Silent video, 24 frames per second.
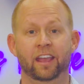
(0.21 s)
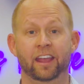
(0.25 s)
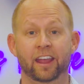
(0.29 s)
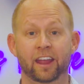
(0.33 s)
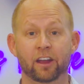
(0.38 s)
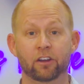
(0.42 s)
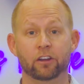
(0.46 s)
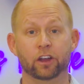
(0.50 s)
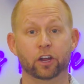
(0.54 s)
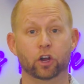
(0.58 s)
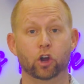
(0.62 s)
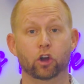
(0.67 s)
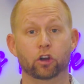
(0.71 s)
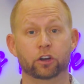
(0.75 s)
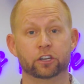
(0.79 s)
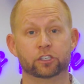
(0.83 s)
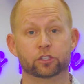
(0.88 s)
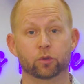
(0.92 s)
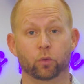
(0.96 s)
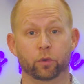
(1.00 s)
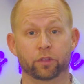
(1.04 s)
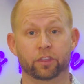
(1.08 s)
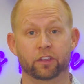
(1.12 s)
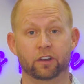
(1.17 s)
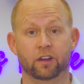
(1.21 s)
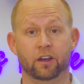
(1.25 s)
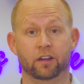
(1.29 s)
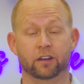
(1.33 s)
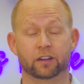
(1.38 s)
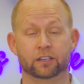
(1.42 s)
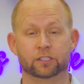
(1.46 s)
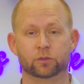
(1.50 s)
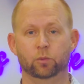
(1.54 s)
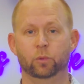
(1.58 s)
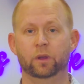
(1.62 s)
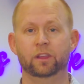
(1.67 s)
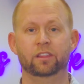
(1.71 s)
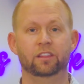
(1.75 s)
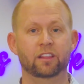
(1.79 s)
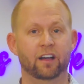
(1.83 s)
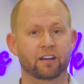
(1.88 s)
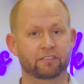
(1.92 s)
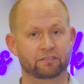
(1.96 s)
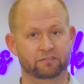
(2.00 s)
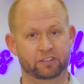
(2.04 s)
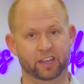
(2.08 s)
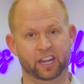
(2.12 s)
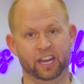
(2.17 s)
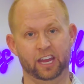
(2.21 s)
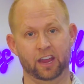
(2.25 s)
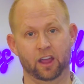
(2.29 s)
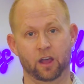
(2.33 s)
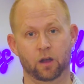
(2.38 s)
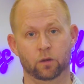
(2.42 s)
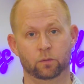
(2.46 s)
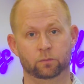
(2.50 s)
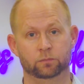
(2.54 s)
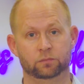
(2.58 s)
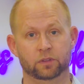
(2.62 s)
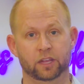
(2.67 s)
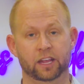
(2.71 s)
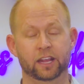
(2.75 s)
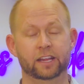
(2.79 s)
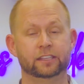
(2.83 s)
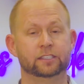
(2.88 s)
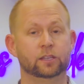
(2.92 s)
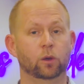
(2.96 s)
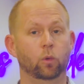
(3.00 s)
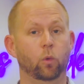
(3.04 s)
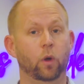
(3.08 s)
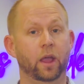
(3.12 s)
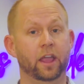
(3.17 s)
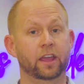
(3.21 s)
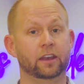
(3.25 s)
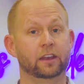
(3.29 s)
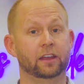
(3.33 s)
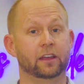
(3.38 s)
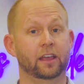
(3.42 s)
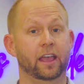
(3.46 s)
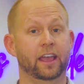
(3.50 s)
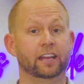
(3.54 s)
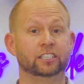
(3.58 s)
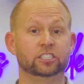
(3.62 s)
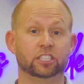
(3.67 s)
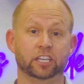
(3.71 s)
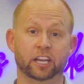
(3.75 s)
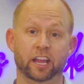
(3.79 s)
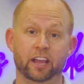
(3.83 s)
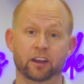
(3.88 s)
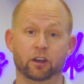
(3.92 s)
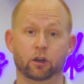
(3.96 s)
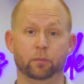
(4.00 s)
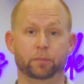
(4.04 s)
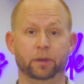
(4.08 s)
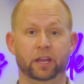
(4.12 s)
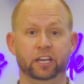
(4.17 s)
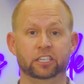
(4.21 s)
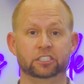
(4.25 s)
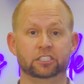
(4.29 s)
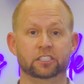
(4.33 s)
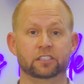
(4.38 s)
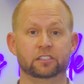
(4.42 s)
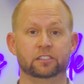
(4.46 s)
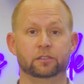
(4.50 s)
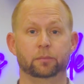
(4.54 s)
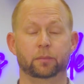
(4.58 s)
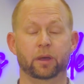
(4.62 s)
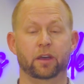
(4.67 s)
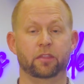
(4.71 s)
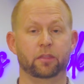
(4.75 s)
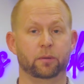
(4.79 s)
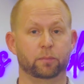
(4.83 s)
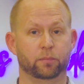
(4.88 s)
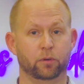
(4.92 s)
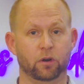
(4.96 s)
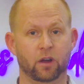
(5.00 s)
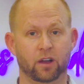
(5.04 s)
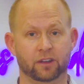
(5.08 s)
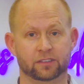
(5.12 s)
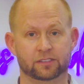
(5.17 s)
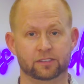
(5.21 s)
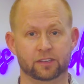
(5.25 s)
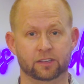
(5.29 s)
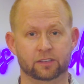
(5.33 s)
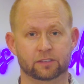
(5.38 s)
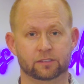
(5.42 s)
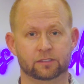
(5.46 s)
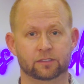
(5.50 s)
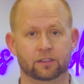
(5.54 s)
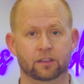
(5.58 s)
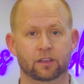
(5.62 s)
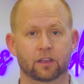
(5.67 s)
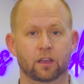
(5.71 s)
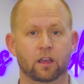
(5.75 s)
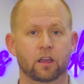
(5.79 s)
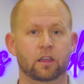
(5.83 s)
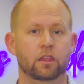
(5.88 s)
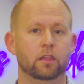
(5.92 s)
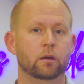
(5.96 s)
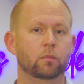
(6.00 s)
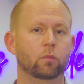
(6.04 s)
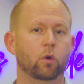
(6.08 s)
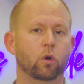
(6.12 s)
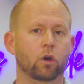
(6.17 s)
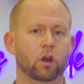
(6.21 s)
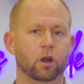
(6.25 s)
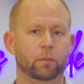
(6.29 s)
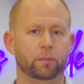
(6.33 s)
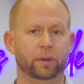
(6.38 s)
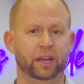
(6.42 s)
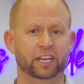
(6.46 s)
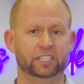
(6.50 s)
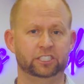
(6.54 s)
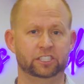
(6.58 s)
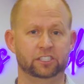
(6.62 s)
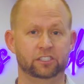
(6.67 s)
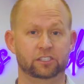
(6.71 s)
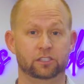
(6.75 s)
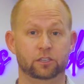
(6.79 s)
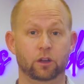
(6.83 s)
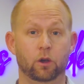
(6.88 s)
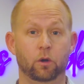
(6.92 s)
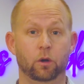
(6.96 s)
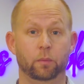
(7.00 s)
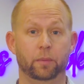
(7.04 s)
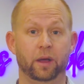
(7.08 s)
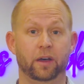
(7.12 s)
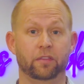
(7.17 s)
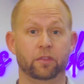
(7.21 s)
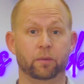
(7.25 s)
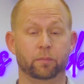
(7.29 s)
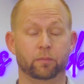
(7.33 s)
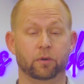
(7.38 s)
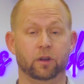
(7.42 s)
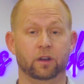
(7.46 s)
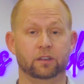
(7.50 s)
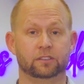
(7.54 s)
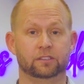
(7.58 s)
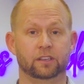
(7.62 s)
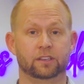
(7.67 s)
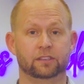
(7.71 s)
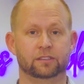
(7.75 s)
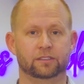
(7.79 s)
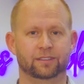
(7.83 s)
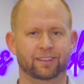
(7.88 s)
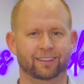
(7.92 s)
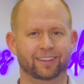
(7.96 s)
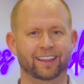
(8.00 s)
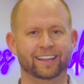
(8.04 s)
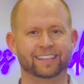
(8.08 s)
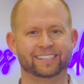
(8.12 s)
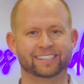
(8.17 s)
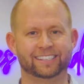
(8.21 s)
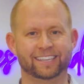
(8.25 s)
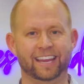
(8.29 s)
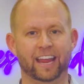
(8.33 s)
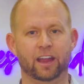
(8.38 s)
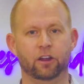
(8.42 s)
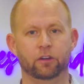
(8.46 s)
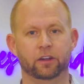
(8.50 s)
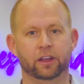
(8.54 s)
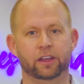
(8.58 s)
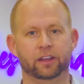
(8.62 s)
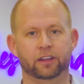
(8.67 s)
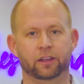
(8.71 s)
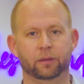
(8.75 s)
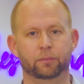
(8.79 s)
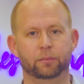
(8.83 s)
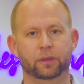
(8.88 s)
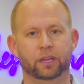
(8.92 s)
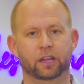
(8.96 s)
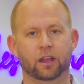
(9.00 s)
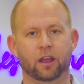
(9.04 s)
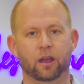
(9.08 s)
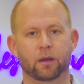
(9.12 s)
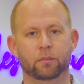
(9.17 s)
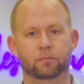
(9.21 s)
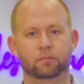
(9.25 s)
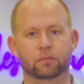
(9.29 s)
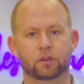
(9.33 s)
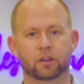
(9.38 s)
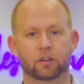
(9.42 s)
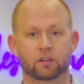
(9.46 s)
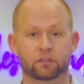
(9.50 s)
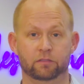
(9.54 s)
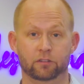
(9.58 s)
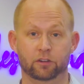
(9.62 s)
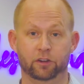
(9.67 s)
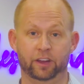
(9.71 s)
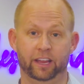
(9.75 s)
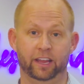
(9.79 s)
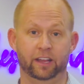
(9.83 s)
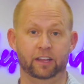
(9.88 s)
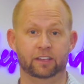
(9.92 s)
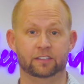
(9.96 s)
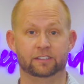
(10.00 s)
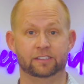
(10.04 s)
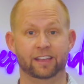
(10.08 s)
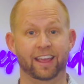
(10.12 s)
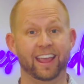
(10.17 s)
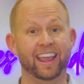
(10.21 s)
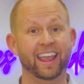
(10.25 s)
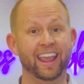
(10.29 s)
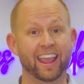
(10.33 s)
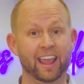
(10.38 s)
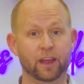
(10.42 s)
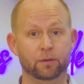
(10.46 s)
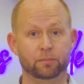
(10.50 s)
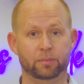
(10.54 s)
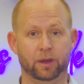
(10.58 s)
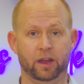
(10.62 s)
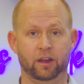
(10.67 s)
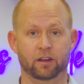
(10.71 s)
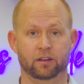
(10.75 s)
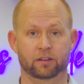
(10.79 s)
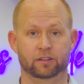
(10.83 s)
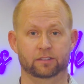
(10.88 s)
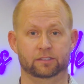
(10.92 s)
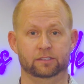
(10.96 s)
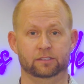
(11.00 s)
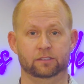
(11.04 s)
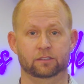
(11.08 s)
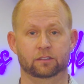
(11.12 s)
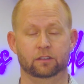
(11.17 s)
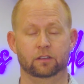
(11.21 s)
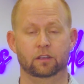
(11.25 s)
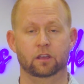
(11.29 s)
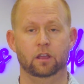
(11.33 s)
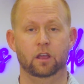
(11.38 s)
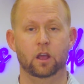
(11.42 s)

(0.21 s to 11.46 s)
Here at Curtis Orthodontics, we love video. It's a way to educate our patients about the process. The more our patients know about the process, the less scary it can become for kids and parents.